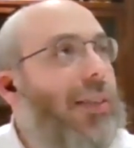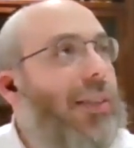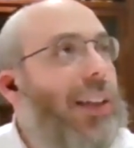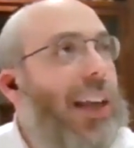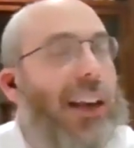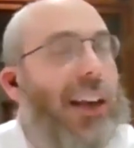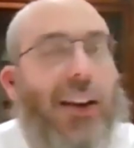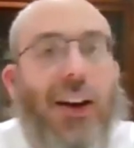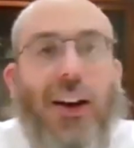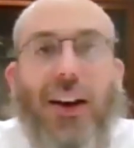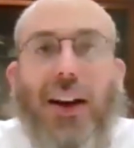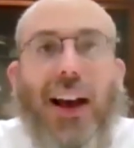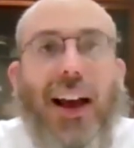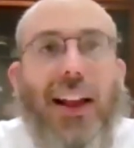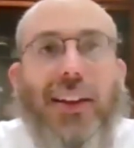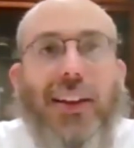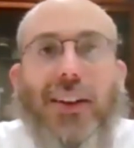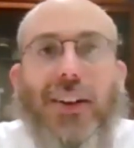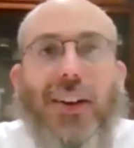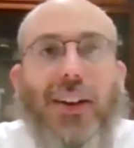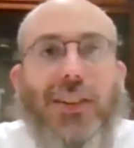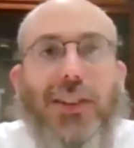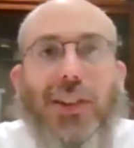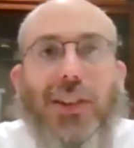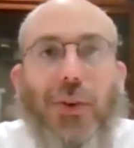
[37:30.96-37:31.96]
It's like
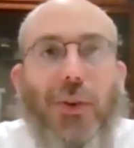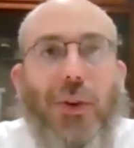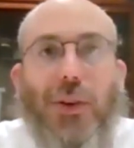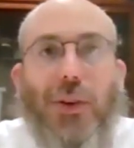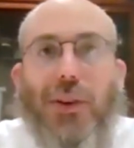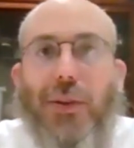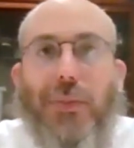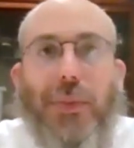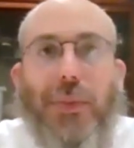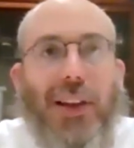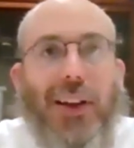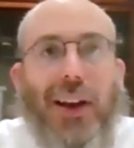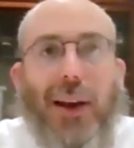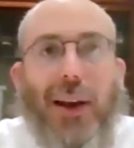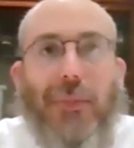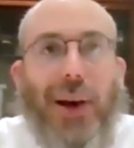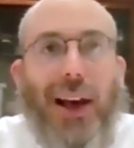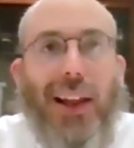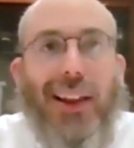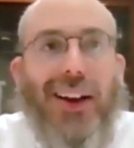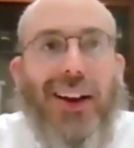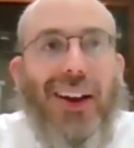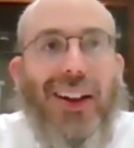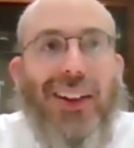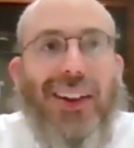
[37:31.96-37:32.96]
Chanukah is the ultimate
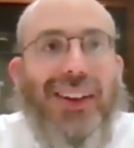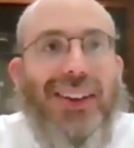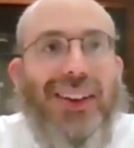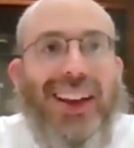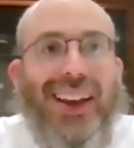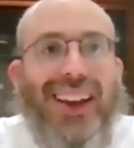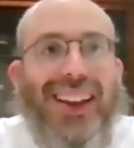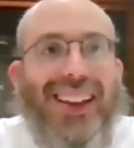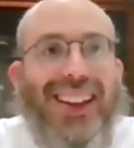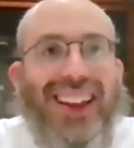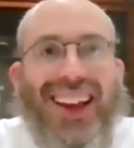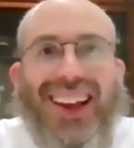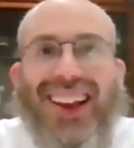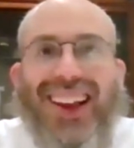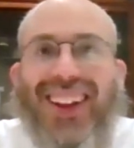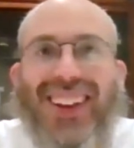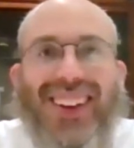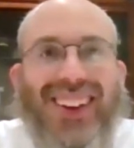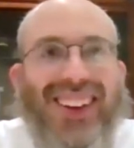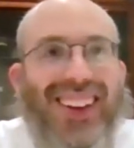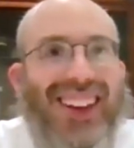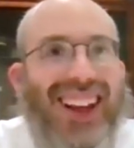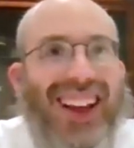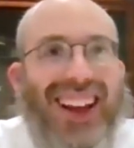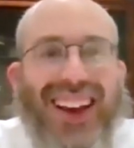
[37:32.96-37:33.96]
Chabad holiday. Like
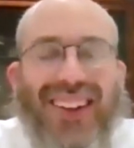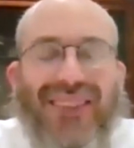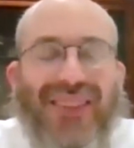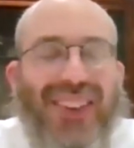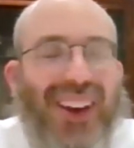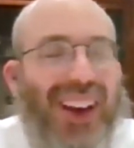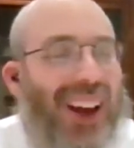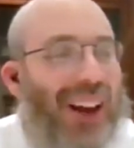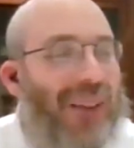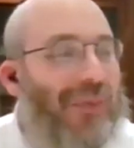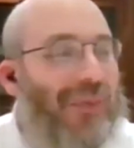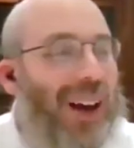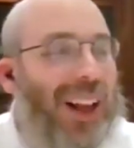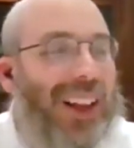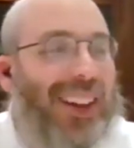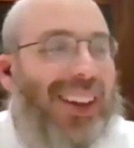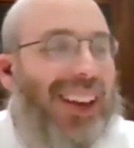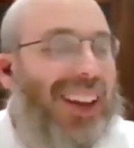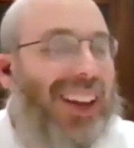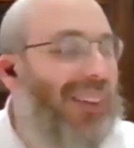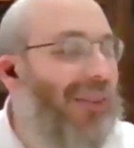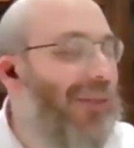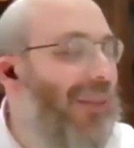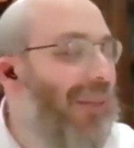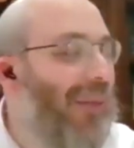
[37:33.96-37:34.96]
every Chabad
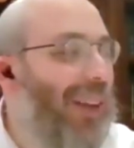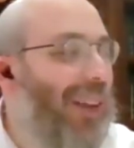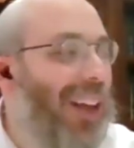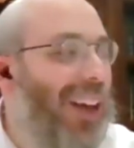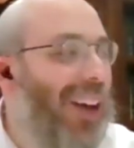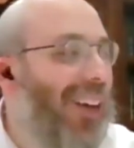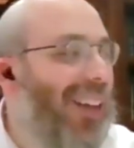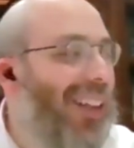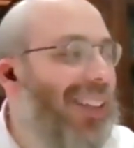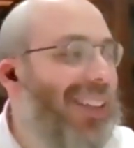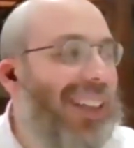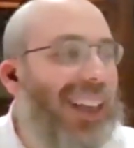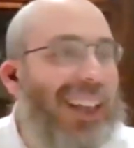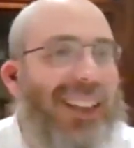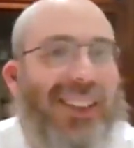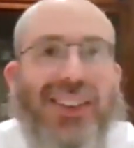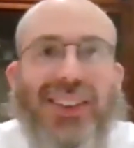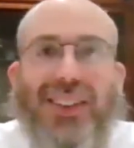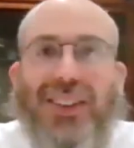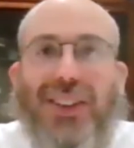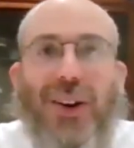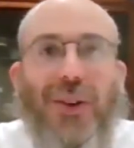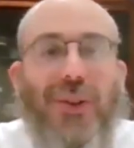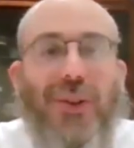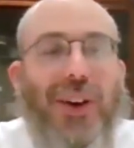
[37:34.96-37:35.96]
kid from the youngest age
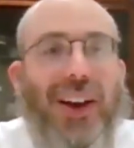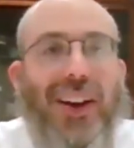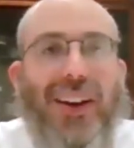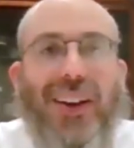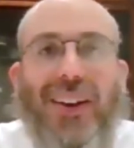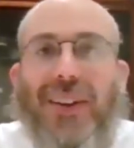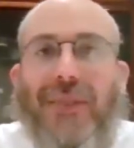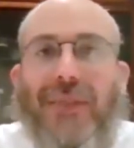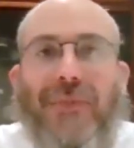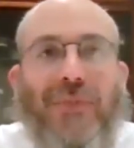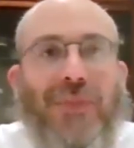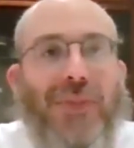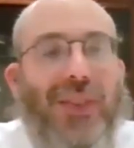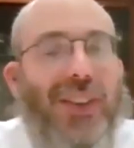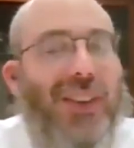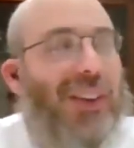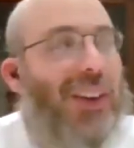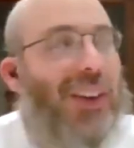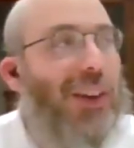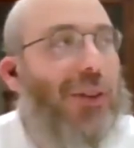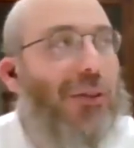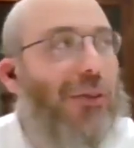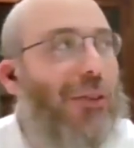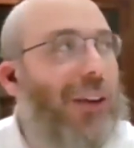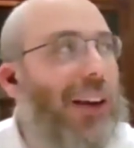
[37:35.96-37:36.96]
is going
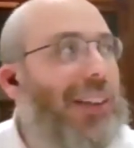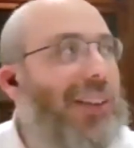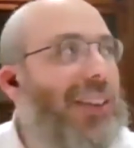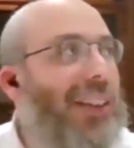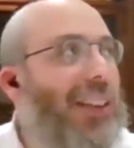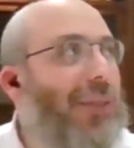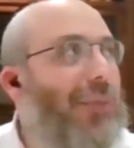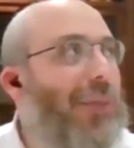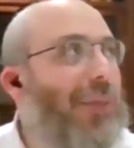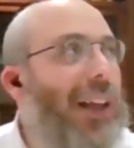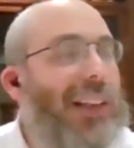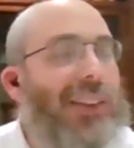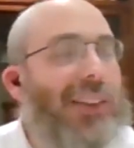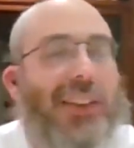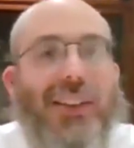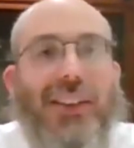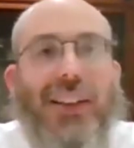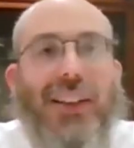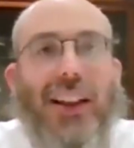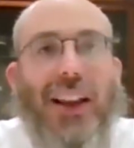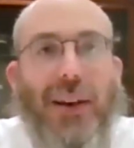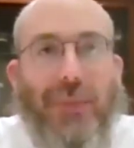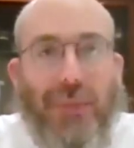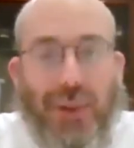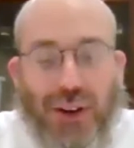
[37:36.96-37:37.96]
to the craziest places
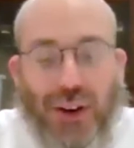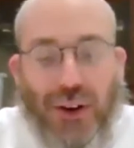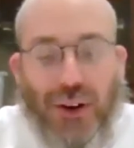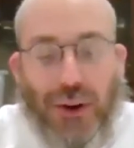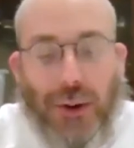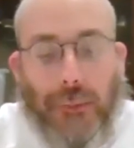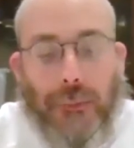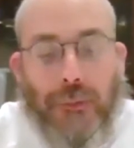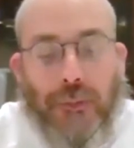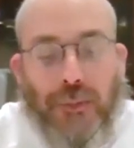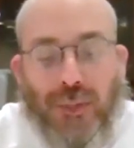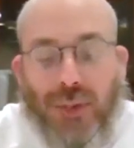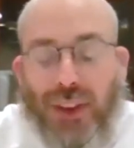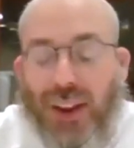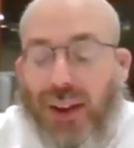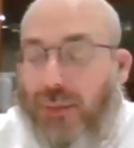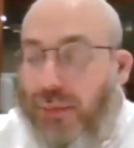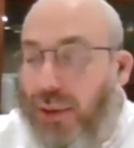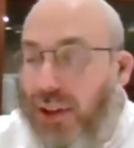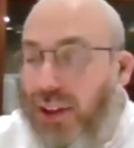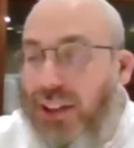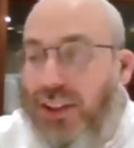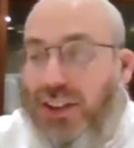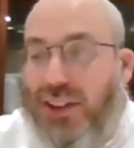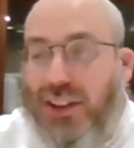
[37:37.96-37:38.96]
to light menorah.
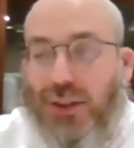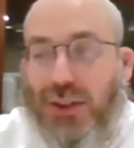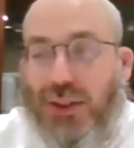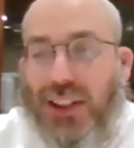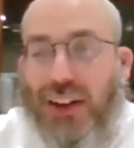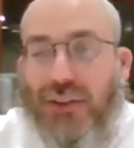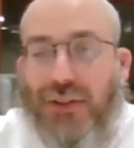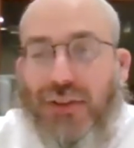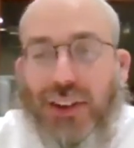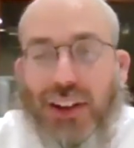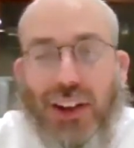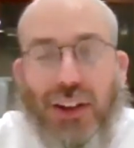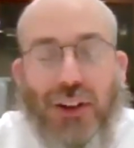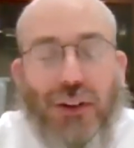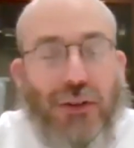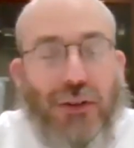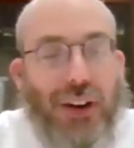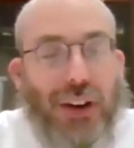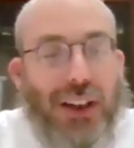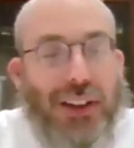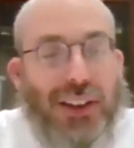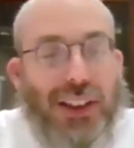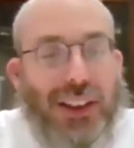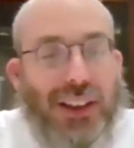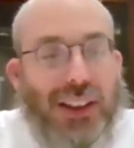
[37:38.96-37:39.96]
But this was definitely the
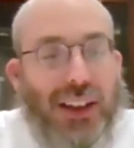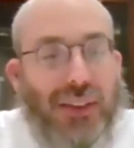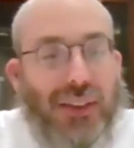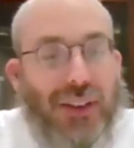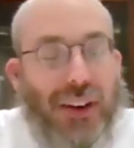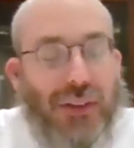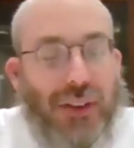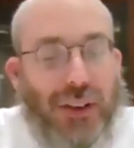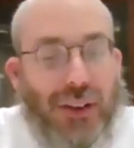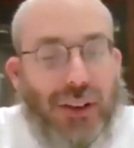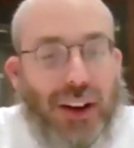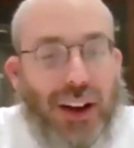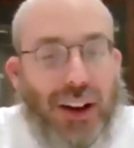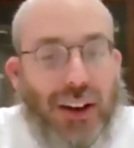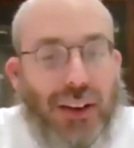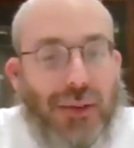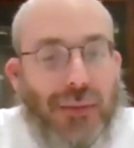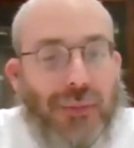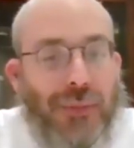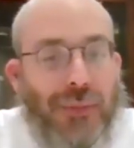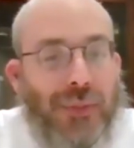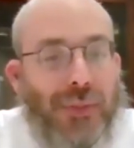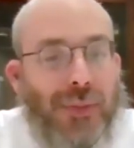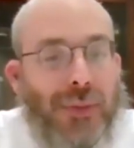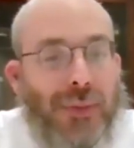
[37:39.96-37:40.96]
craziest I've ever done.
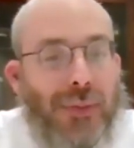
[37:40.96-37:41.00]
